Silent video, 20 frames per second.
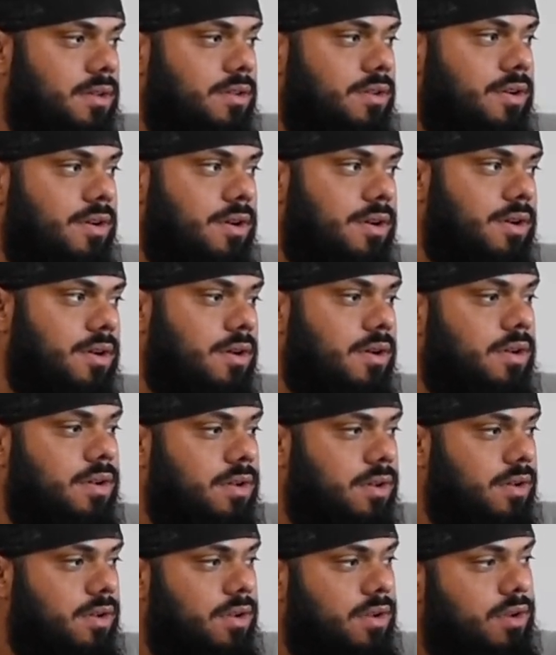Your
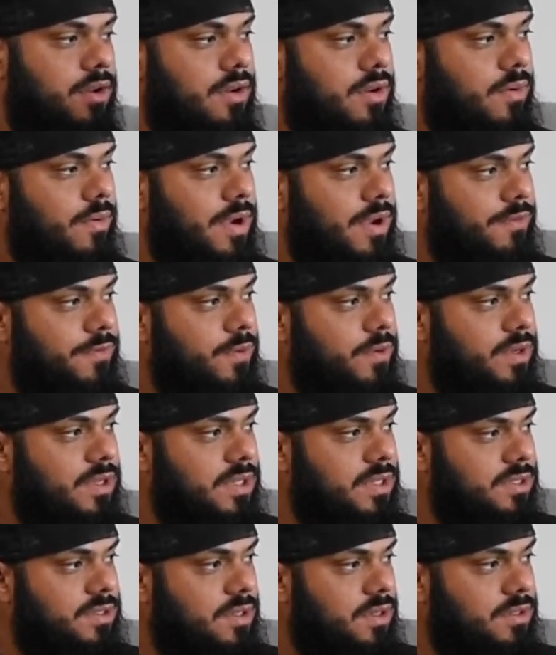rifle
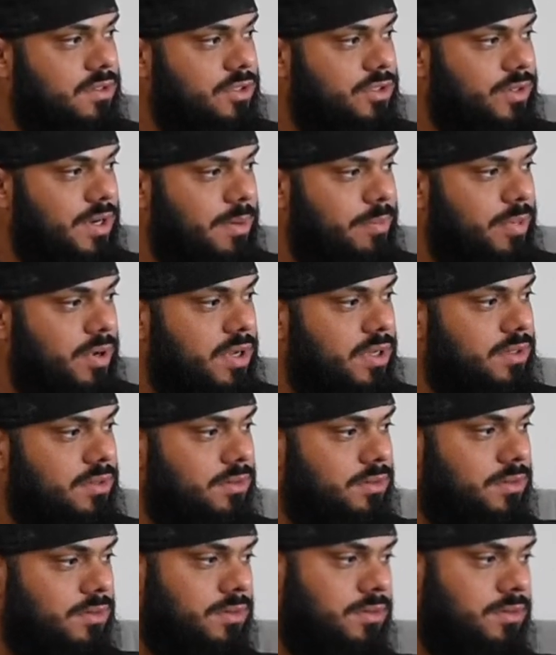is on the tripod.